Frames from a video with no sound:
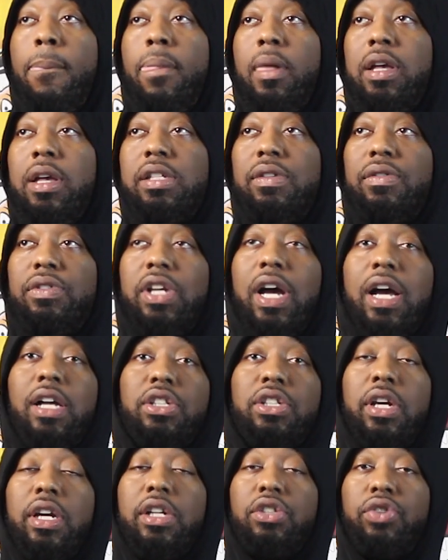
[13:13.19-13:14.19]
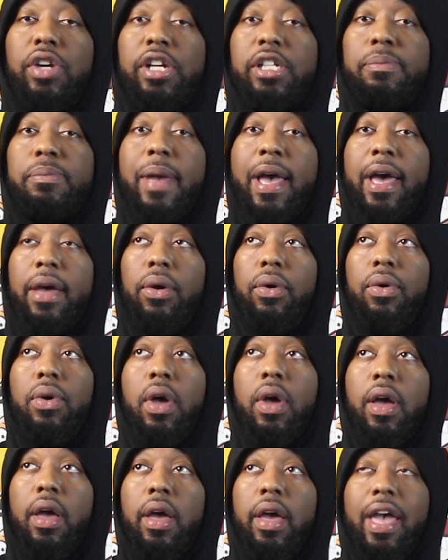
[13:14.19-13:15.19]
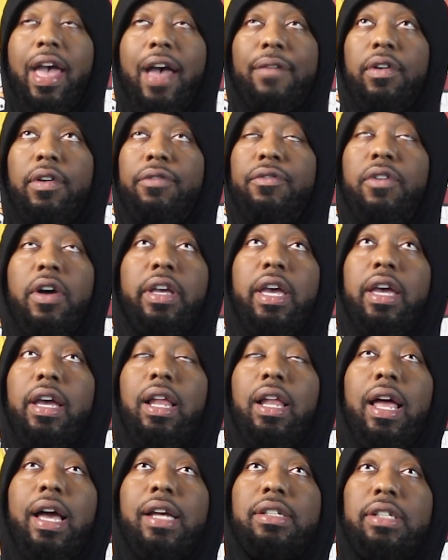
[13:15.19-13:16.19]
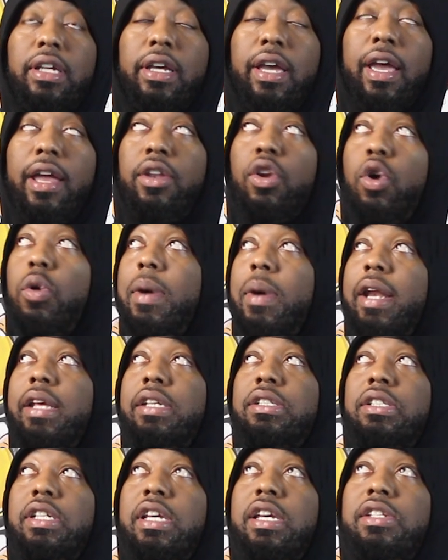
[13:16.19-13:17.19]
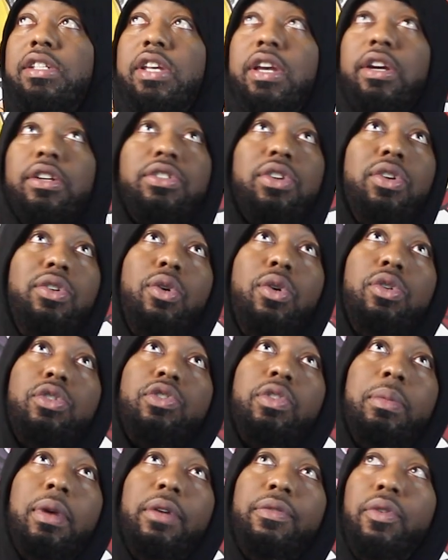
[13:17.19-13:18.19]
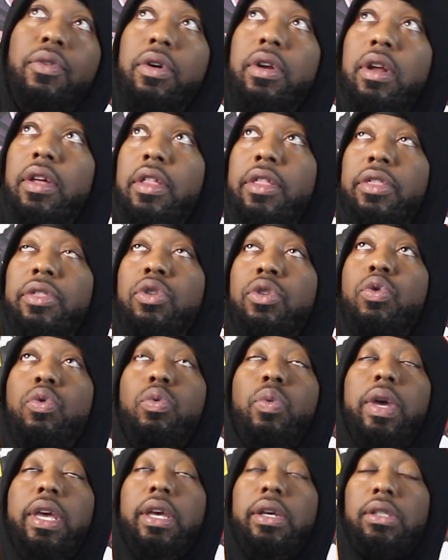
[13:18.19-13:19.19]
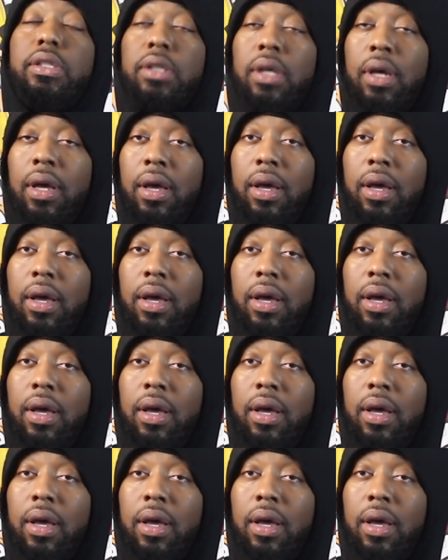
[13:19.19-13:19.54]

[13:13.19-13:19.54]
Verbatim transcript: Because if John John Trez battle and have a fucking classic and nobody sees, hears, or knows from it for another two weeks,